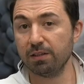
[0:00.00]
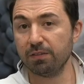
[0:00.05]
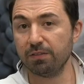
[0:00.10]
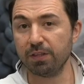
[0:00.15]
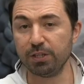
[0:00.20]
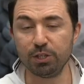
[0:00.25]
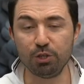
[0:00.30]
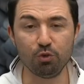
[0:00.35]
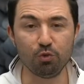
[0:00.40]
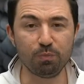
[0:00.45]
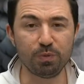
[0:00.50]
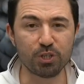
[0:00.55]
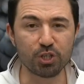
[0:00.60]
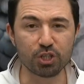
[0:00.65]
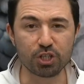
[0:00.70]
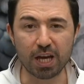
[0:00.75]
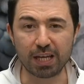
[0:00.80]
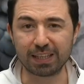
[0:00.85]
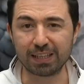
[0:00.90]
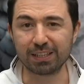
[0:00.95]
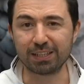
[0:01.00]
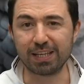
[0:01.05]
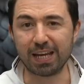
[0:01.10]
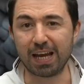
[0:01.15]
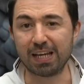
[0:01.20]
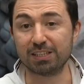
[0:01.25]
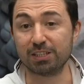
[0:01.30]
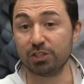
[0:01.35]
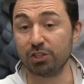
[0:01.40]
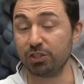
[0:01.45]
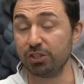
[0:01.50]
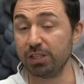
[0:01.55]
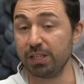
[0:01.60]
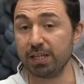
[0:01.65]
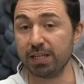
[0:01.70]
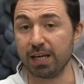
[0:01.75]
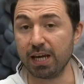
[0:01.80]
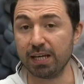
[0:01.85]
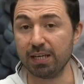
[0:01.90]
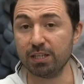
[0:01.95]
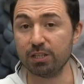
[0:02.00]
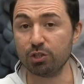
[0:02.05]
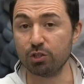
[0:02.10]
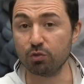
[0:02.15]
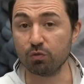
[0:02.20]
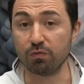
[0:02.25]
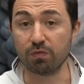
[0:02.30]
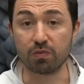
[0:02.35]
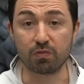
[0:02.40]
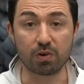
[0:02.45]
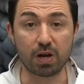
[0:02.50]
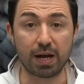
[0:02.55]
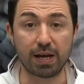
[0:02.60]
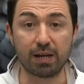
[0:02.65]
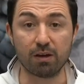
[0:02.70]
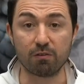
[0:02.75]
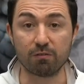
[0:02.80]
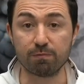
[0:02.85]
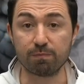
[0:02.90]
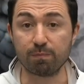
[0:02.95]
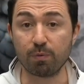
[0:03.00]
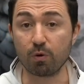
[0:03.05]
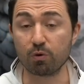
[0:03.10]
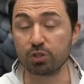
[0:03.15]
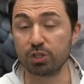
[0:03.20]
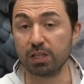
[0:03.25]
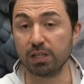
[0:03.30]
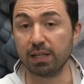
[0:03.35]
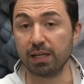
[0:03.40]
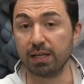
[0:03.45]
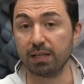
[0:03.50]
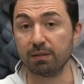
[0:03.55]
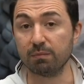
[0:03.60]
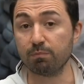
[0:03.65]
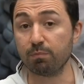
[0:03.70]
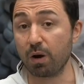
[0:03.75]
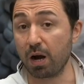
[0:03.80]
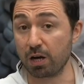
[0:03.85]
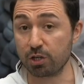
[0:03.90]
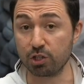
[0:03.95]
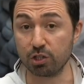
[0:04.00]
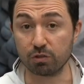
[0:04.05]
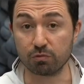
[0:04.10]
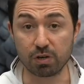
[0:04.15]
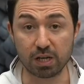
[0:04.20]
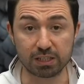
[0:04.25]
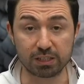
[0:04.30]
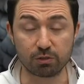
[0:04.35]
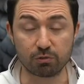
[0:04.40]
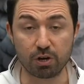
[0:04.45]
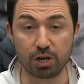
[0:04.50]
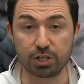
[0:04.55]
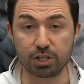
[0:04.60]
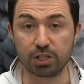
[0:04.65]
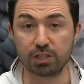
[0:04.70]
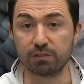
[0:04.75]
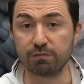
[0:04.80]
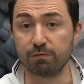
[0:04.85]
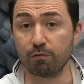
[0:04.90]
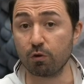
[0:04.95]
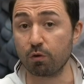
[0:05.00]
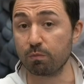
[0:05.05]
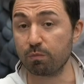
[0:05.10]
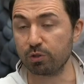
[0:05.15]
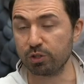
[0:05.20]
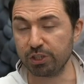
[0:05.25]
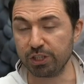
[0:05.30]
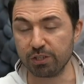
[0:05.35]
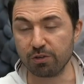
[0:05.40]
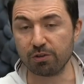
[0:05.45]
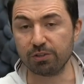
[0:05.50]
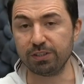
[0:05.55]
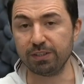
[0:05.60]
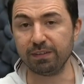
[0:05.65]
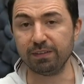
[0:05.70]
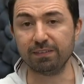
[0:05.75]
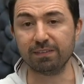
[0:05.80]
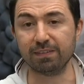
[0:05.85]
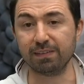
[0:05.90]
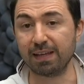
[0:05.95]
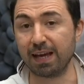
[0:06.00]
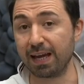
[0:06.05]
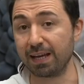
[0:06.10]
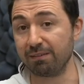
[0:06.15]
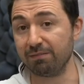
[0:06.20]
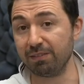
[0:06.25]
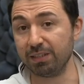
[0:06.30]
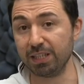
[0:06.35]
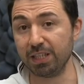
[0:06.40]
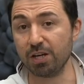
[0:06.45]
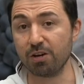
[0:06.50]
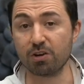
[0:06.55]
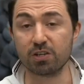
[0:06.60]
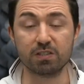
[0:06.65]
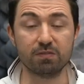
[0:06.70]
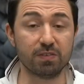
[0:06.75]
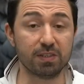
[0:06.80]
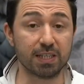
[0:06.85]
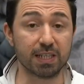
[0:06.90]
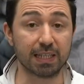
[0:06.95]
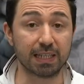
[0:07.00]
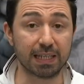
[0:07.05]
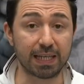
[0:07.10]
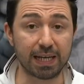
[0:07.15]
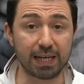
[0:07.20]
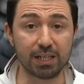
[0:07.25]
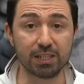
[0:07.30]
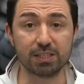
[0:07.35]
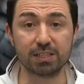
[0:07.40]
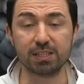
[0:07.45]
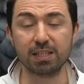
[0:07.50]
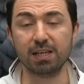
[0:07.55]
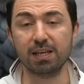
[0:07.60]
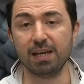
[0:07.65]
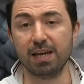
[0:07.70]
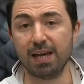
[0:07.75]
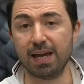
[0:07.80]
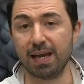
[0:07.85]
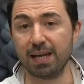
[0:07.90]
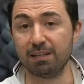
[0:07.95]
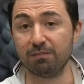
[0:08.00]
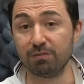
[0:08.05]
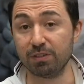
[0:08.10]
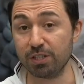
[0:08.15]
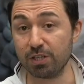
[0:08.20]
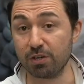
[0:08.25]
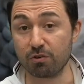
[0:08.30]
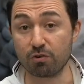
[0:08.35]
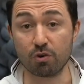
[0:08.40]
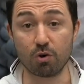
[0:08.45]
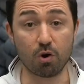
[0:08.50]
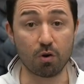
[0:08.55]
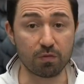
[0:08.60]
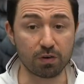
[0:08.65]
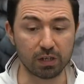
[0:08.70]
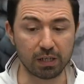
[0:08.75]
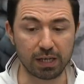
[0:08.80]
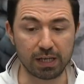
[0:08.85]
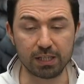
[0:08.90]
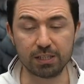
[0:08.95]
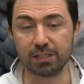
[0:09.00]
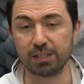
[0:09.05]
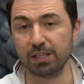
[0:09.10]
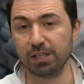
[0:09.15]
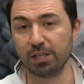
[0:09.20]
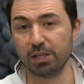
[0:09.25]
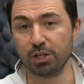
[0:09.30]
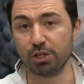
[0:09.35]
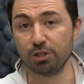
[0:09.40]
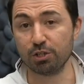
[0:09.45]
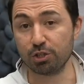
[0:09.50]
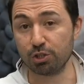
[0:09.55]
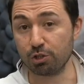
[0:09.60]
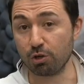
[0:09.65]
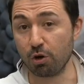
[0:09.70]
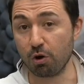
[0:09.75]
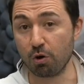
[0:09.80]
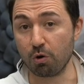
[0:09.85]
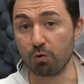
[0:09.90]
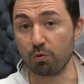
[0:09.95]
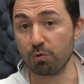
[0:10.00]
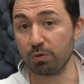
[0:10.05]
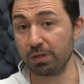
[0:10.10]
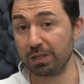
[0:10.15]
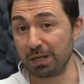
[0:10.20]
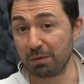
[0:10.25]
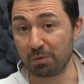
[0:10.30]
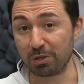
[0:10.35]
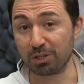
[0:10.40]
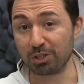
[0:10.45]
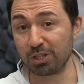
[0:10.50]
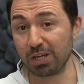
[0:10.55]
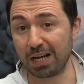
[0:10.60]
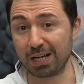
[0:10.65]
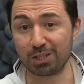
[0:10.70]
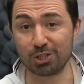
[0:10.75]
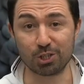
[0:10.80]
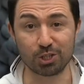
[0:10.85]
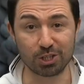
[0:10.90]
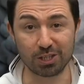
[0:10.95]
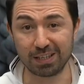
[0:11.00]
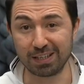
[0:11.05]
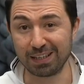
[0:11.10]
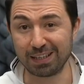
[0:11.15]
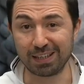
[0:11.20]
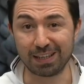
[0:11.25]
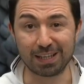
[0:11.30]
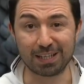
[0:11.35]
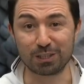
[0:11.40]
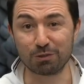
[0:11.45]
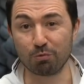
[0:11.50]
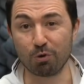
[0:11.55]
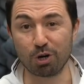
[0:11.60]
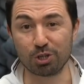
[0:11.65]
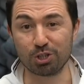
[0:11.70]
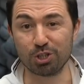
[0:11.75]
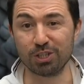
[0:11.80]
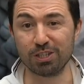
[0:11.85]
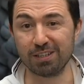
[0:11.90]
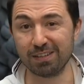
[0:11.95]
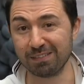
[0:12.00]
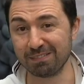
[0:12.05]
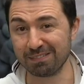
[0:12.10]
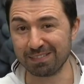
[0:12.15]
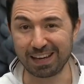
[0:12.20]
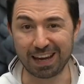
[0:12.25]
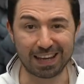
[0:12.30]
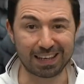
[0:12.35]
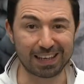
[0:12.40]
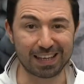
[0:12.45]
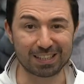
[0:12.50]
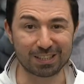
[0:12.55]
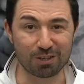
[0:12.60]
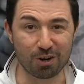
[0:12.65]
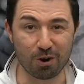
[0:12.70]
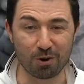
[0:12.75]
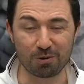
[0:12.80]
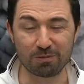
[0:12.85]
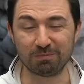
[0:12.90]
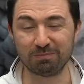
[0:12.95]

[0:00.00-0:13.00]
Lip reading: The new BG Dental case is dedicated to a variety of porcelain partial restorations for posterior teeth like veneers, veneer-lays, and veneer overlays. So keep in touch, let's watch it, and let's go.